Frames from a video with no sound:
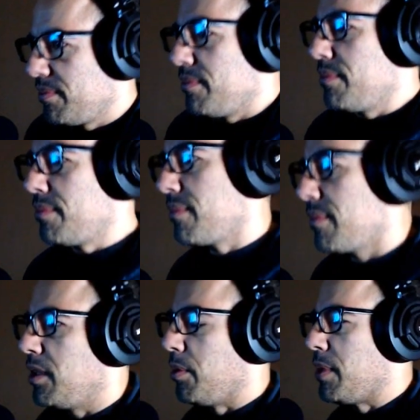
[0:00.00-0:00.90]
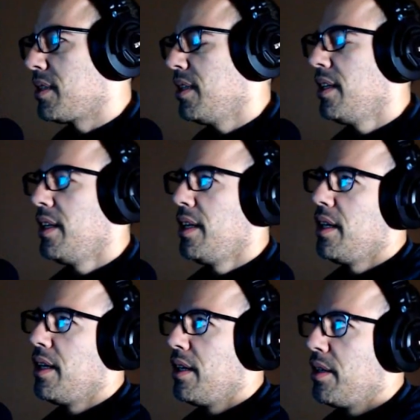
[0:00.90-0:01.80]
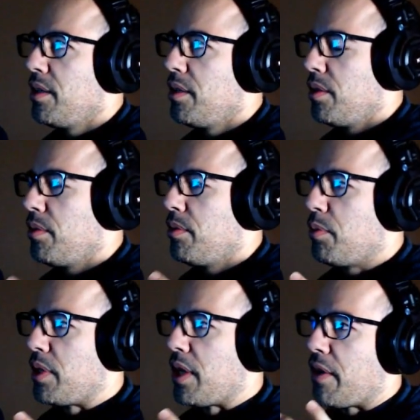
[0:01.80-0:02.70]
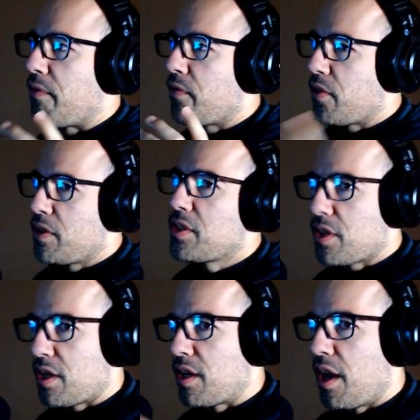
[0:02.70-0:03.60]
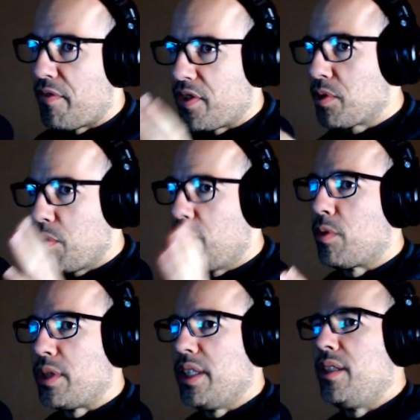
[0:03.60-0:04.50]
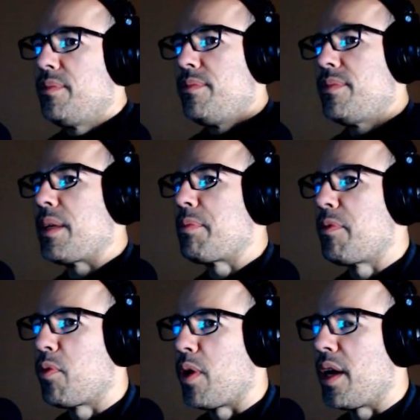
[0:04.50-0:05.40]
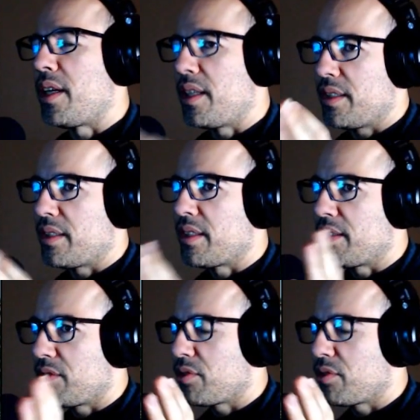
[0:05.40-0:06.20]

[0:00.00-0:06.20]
Loomis. When I first start off this whole ordeal, like before I try to take out the